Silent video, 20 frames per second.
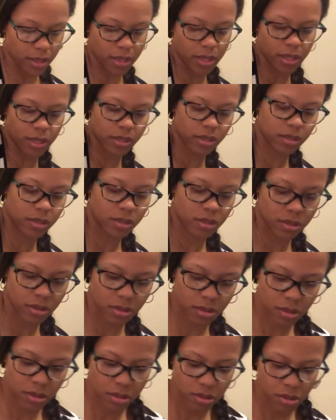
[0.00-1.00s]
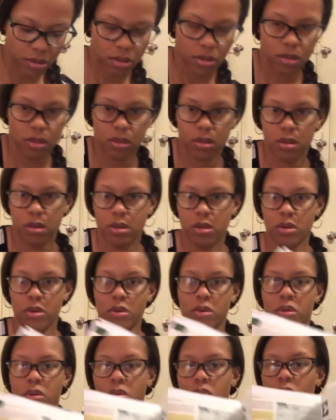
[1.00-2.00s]
this
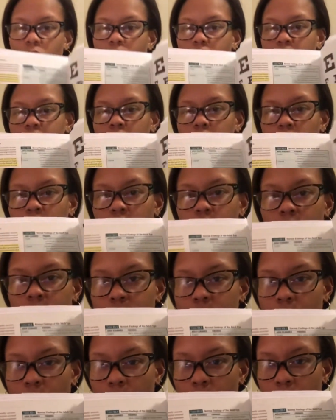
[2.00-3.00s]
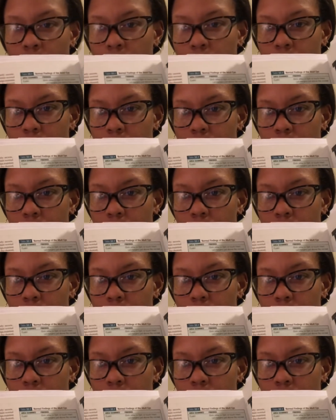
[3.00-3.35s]
was here at the top.